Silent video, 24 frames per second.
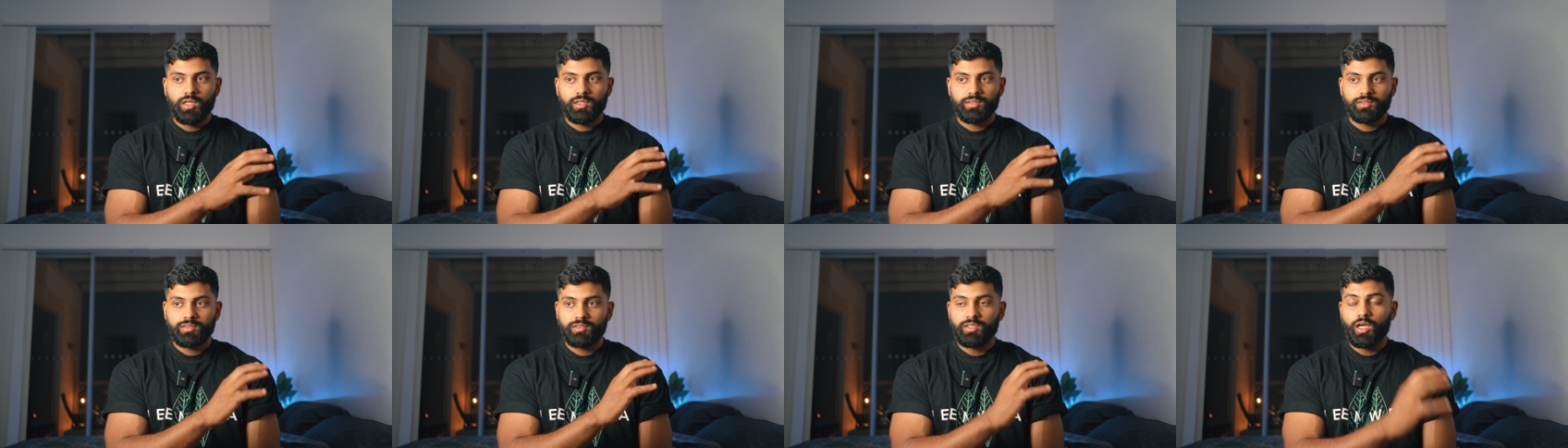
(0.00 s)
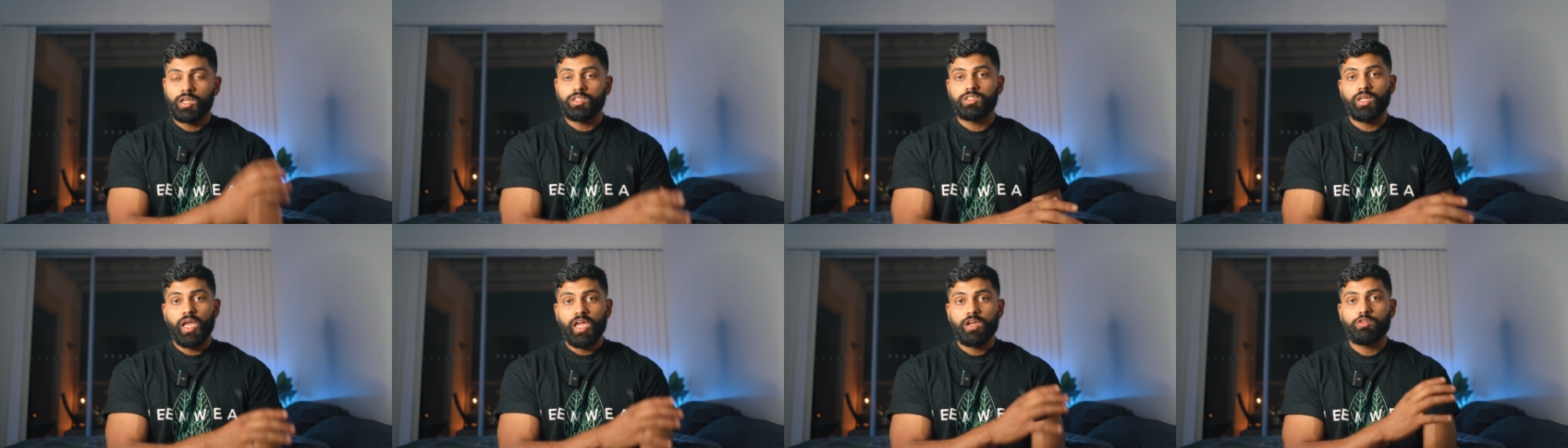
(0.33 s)

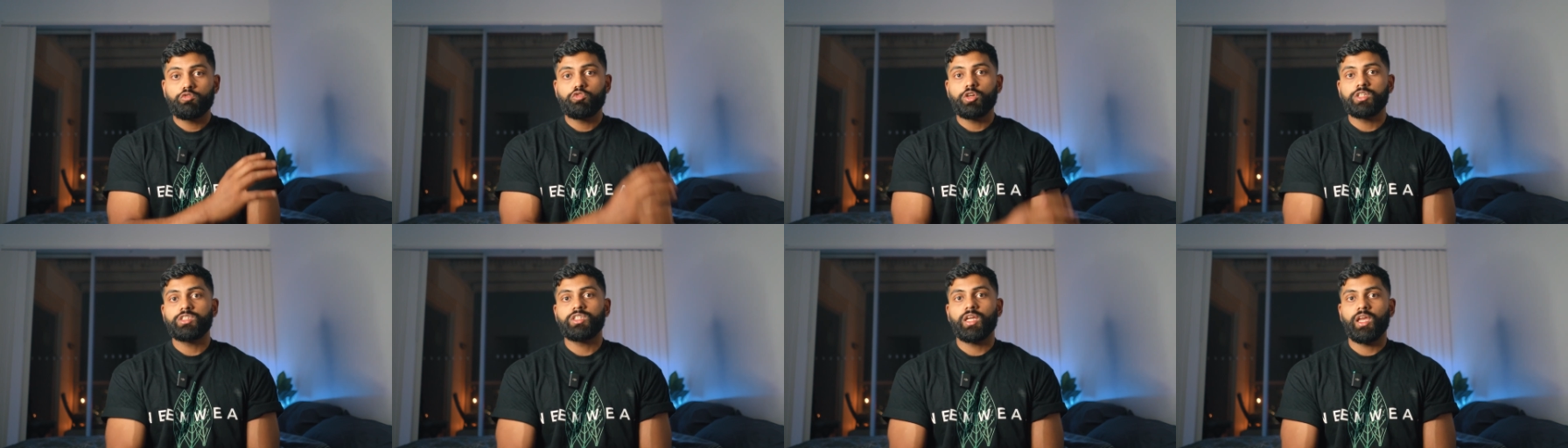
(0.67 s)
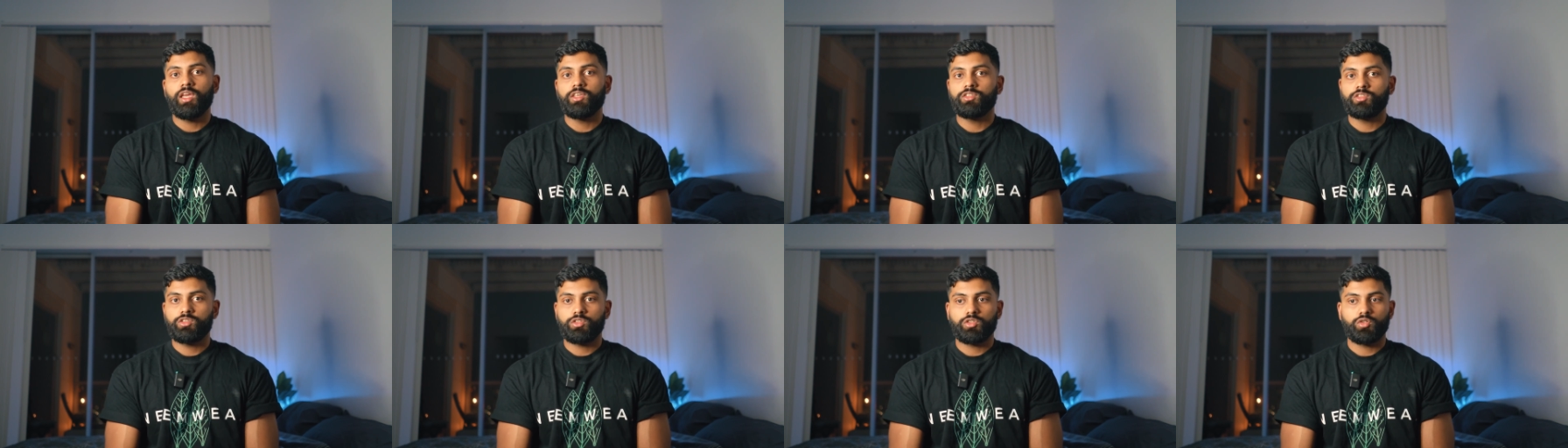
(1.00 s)
such a rich
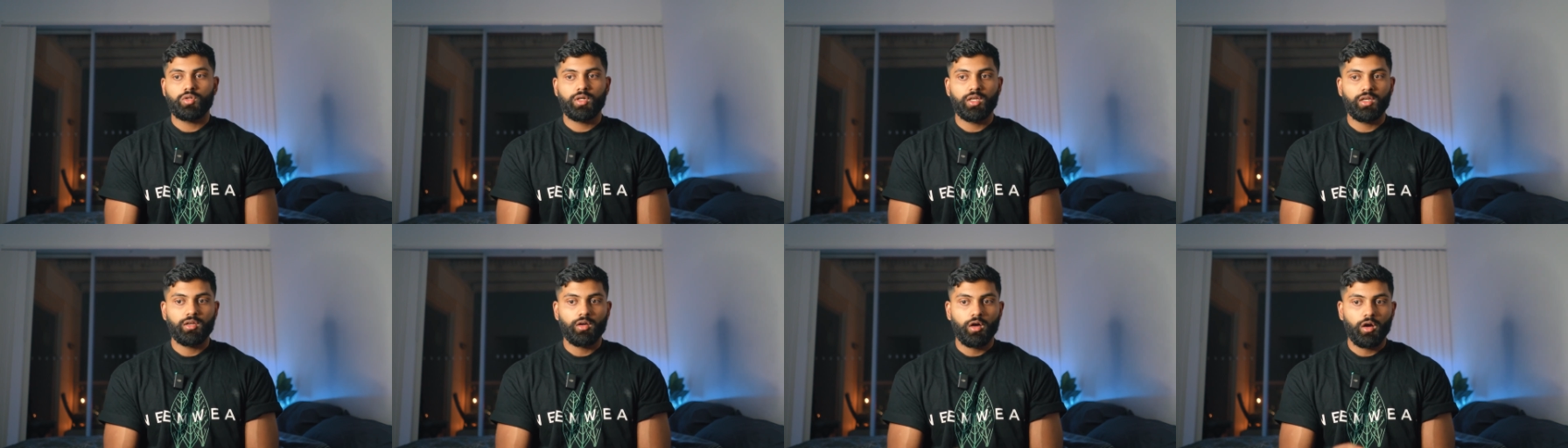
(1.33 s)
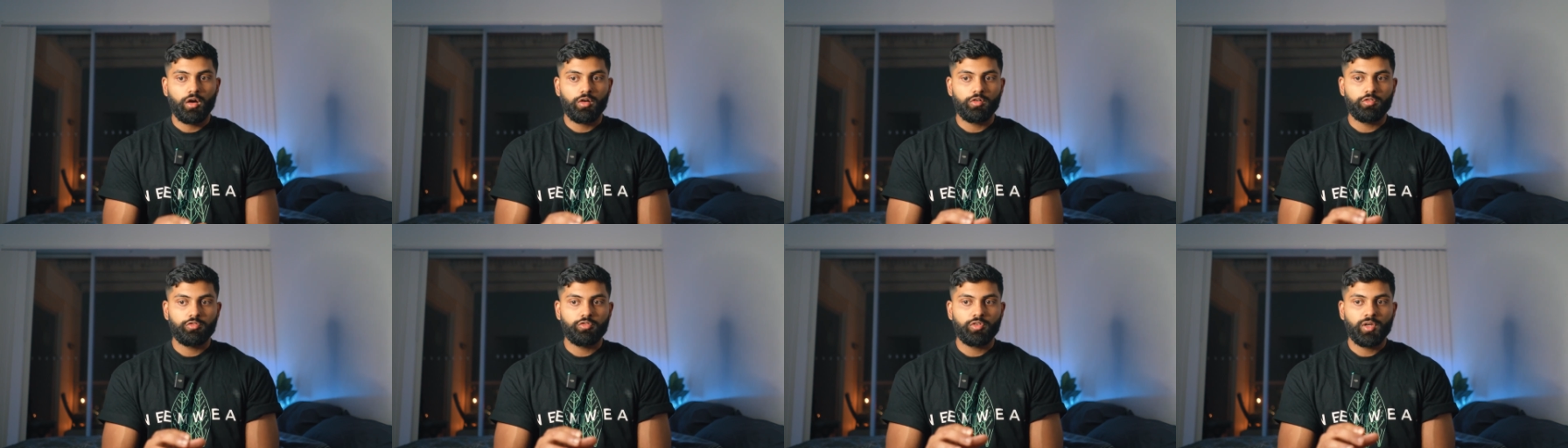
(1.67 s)
history
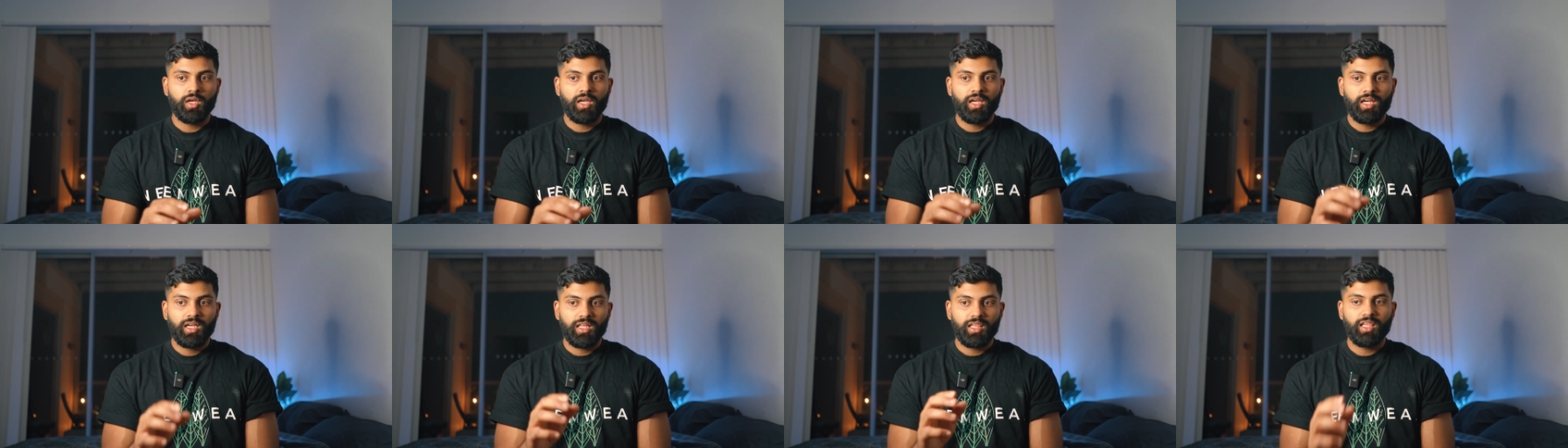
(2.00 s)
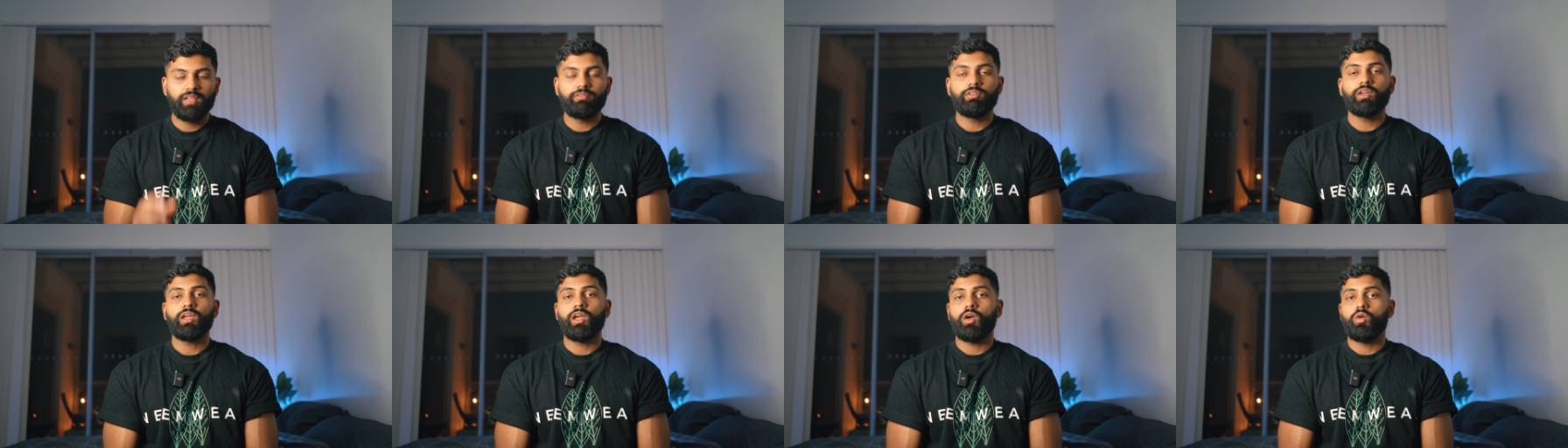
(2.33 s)
of
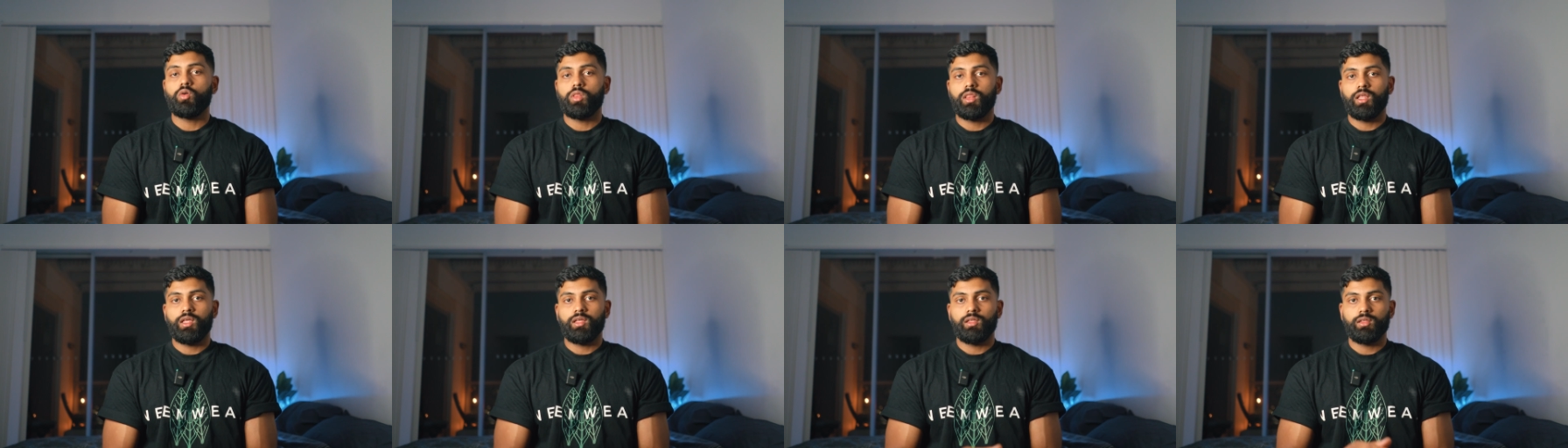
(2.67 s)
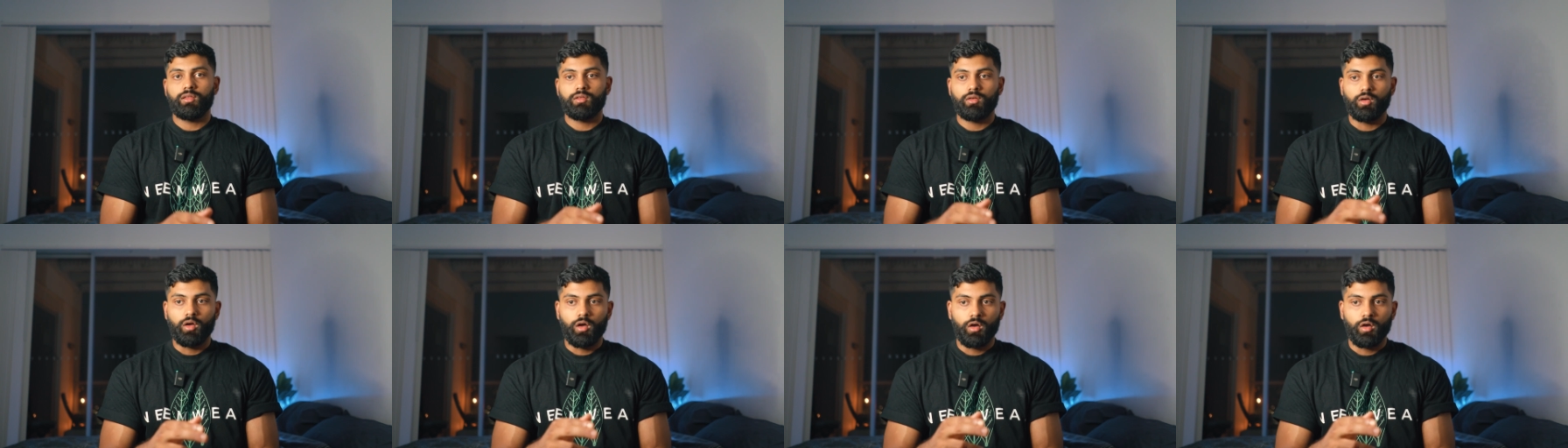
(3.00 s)
living healthy,